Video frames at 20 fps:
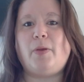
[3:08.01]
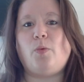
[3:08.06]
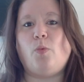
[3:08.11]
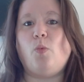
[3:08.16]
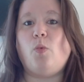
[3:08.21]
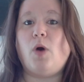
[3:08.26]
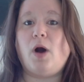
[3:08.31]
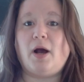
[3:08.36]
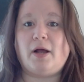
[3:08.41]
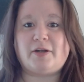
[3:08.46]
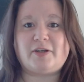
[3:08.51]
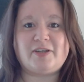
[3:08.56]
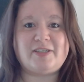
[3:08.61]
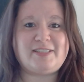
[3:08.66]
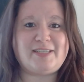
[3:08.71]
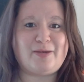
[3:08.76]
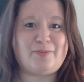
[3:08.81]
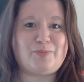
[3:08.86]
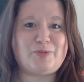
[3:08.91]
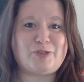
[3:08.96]
Water
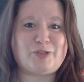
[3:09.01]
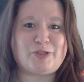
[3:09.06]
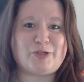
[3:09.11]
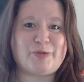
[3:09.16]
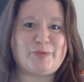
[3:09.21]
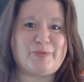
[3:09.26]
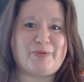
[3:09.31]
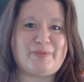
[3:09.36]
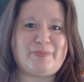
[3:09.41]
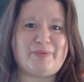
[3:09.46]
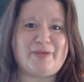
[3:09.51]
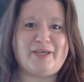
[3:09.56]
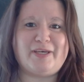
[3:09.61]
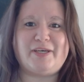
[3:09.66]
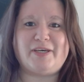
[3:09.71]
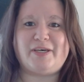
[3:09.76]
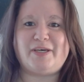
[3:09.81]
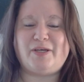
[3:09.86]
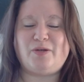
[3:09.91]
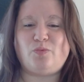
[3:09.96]
temperature would be
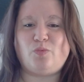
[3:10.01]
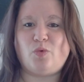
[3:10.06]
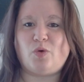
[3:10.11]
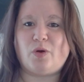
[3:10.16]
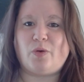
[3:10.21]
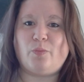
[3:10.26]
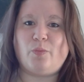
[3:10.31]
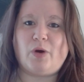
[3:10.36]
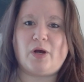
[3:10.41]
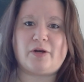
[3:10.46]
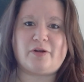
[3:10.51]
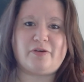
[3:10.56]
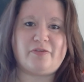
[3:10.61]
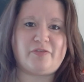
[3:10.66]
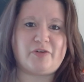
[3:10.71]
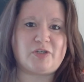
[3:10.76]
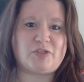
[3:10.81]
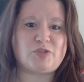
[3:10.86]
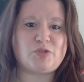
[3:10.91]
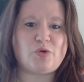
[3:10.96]
good, warm water
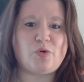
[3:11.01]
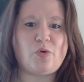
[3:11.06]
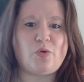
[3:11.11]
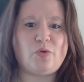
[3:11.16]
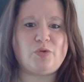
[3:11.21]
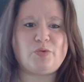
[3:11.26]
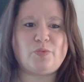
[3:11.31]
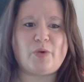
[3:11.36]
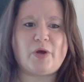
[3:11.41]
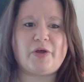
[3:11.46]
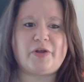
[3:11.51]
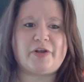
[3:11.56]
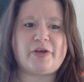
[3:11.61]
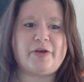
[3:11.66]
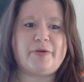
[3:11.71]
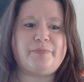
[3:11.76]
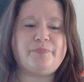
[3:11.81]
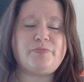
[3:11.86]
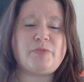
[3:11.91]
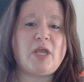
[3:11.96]
versus cold
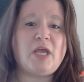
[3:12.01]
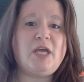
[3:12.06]
water.